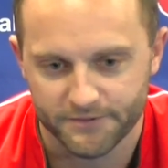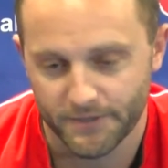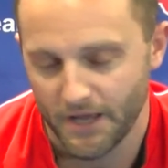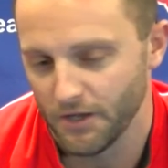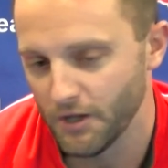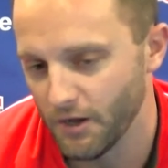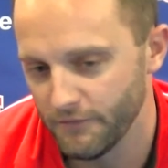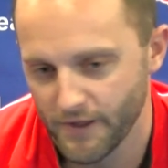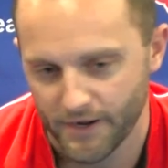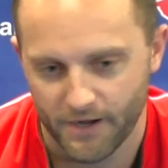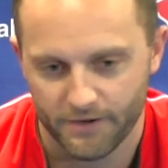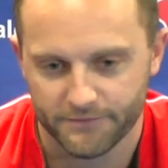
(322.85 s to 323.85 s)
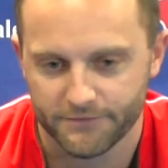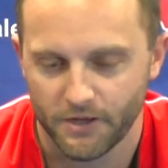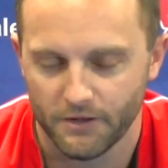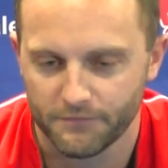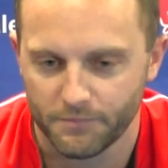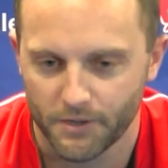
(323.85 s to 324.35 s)
I mean, I love that kind of
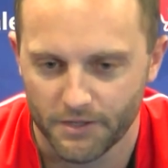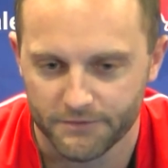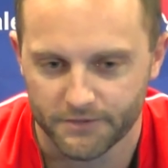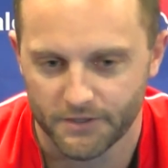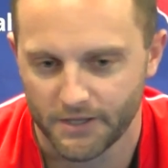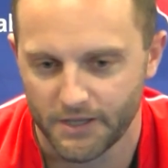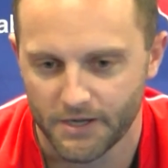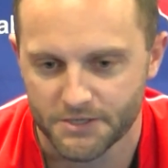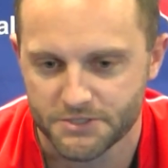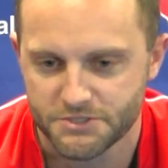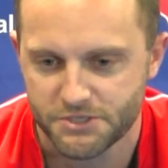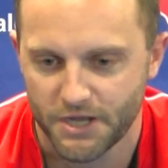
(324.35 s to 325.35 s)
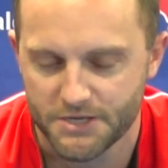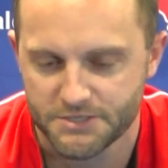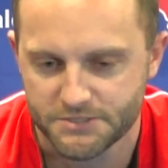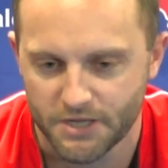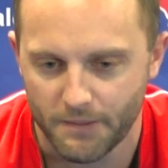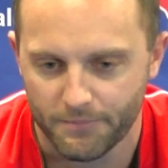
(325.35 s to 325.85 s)
stuff because, it just
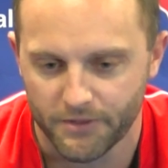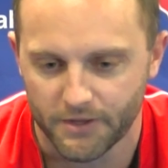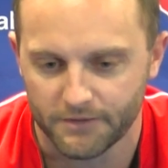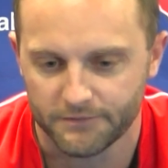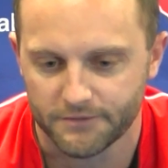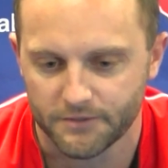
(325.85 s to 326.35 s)
changes up things.